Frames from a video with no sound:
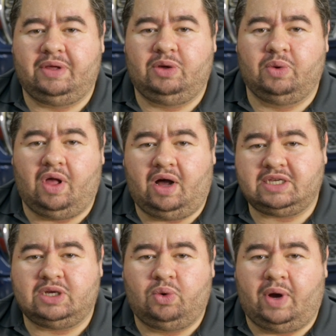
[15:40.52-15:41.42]
You will
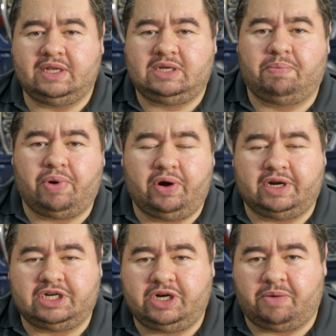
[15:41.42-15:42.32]
also want to
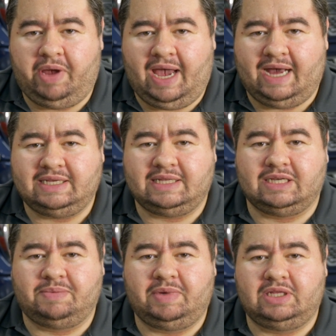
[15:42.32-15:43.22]
burnish your pads.
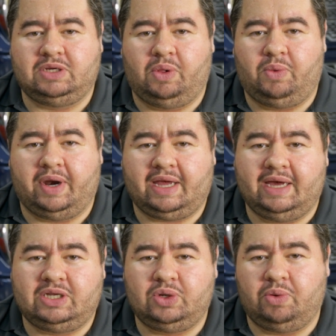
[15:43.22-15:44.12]
This means you will want to
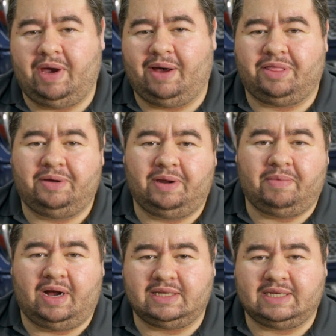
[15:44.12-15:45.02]
get to about 30
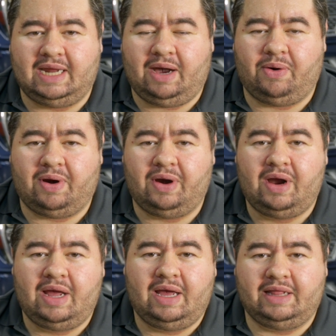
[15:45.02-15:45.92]
miles an hour
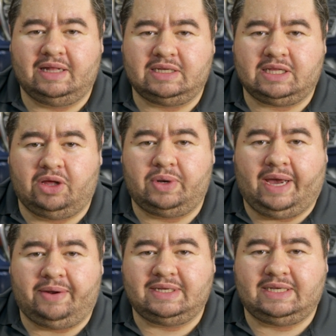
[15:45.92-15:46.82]
and then slow
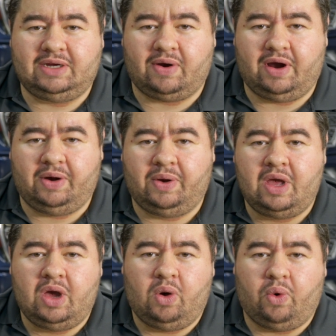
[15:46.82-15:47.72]
down to zero,
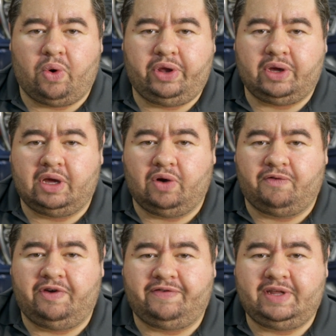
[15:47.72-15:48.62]
or you can go
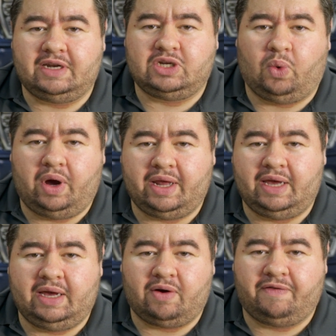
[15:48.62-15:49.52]
50 to
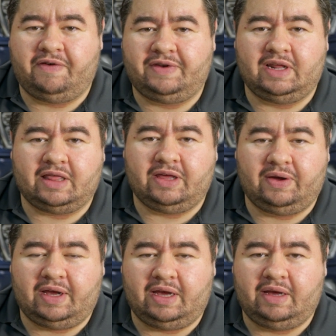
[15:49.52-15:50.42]
20 or 50 to
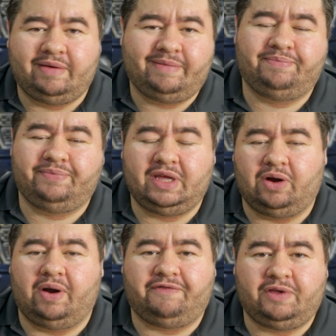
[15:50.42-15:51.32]
30, you
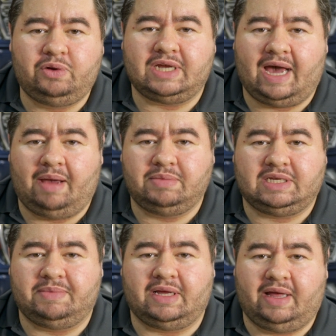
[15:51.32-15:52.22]
know, a few times,
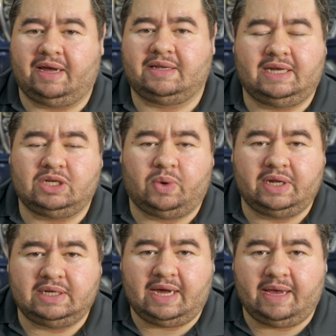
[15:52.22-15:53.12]
something like 10,
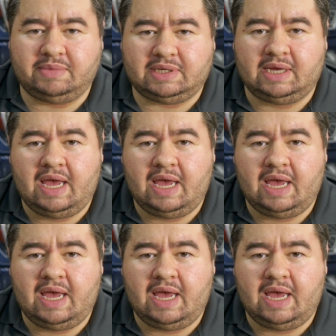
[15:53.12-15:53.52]
20 times.